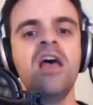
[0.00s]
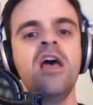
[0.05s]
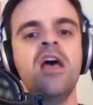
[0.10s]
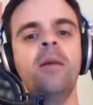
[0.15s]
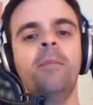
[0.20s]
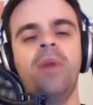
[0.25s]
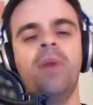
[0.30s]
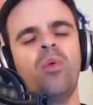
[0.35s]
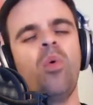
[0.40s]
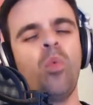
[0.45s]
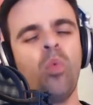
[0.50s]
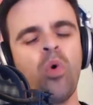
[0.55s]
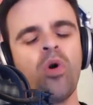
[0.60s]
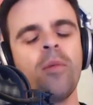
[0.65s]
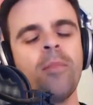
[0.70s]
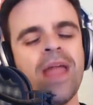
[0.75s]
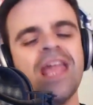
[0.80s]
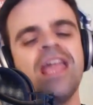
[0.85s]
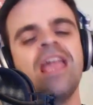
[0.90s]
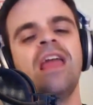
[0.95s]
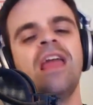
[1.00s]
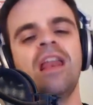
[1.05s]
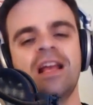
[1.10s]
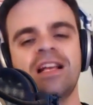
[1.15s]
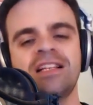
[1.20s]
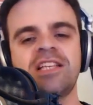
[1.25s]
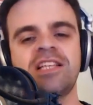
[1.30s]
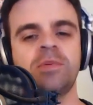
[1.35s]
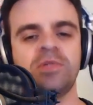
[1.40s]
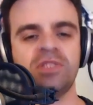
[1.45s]
but we're making an
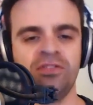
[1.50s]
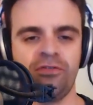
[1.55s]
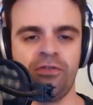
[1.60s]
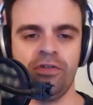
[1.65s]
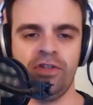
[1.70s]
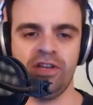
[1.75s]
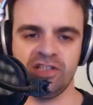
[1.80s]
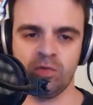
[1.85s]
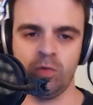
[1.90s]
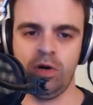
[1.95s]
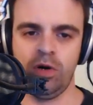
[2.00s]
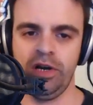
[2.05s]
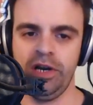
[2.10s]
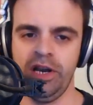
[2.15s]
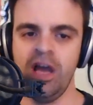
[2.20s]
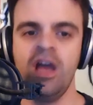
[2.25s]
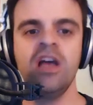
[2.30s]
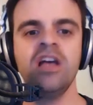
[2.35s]
exception for this one.